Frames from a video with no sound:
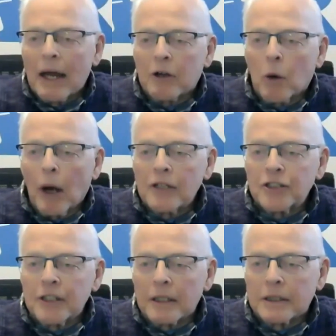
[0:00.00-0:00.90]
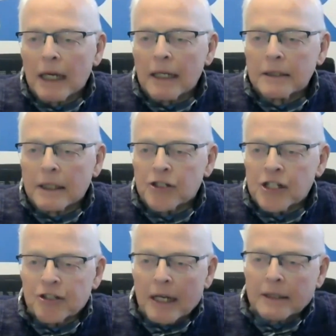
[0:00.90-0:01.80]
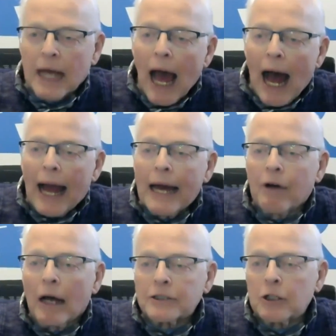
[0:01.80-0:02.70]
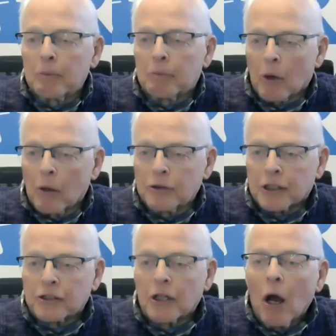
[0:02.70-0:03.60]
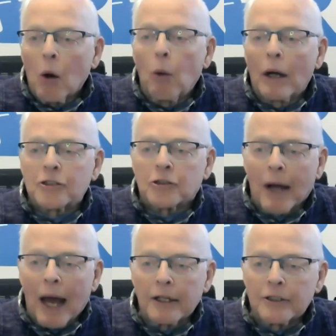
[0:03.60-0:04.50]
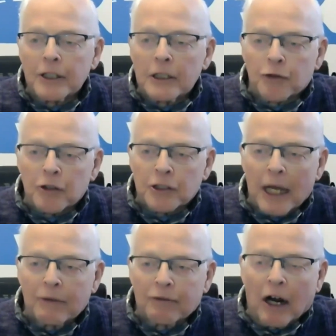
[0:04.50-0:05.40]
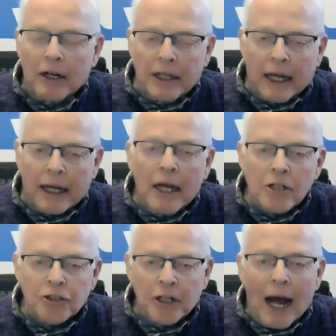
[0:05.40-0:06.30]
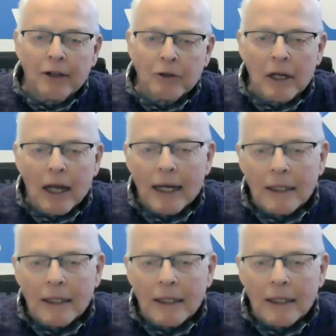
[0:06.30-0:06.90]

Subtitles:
Another question she says, I have osteoporosis. What strategies for safeguarding should I utilize?